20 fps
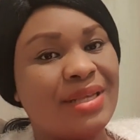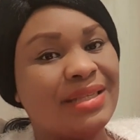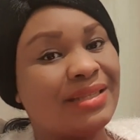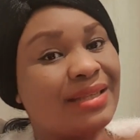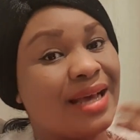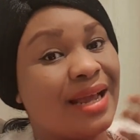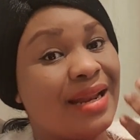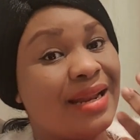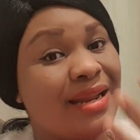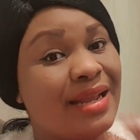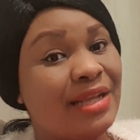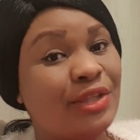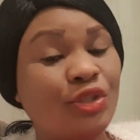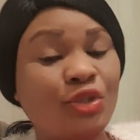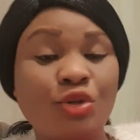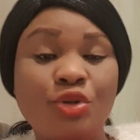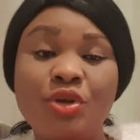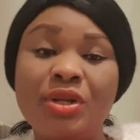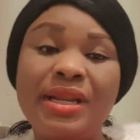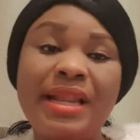Escalate
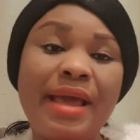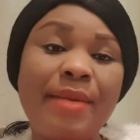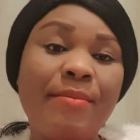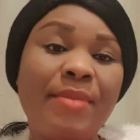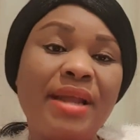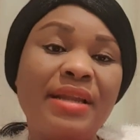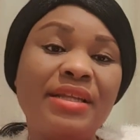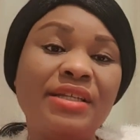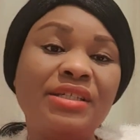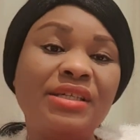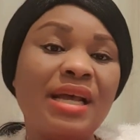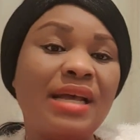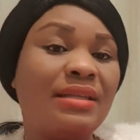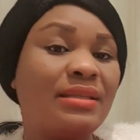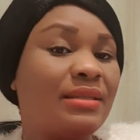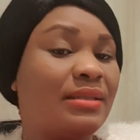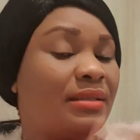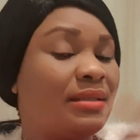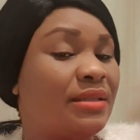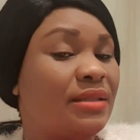to your line
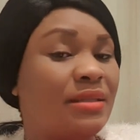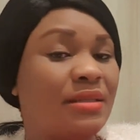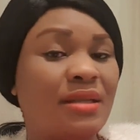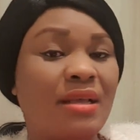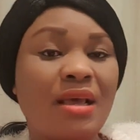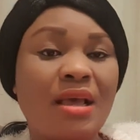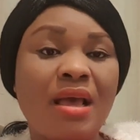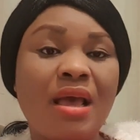managers